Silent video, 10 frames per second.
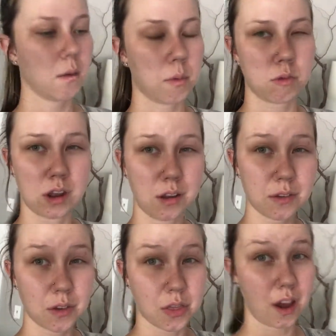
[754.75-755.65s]
but we
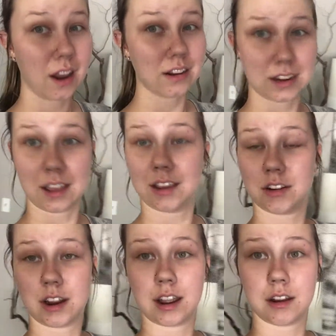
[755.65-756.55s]
also thought Italian
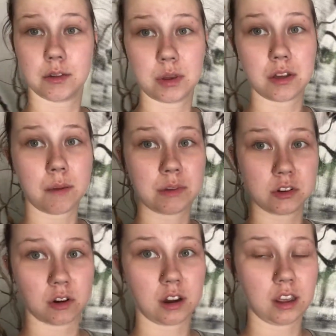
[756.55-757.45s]
Greyhound. We thought
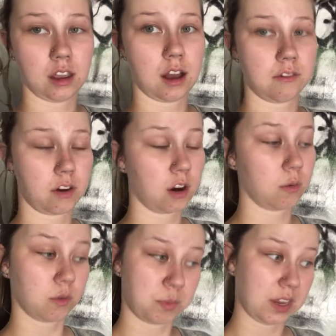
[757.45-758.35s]
majority of her
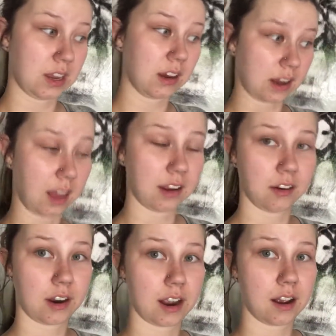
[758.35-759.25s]
would be Italian
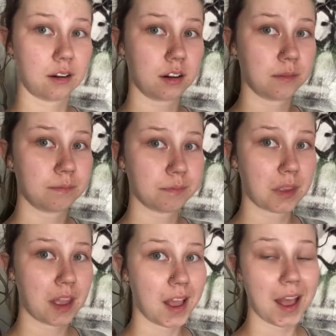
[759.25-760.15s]
Greyhound,
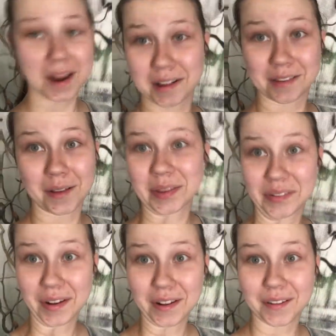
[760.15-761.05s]
and it's not in there
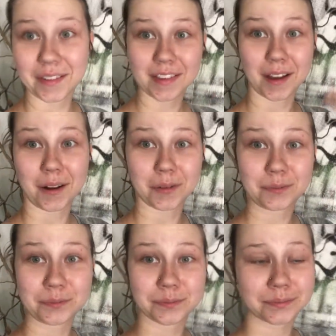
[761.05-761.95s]
at all. So,
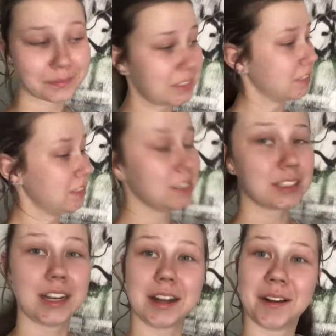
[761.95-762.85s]

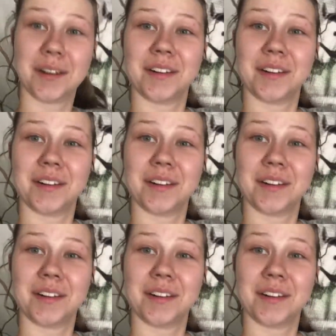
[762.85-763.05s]
you know,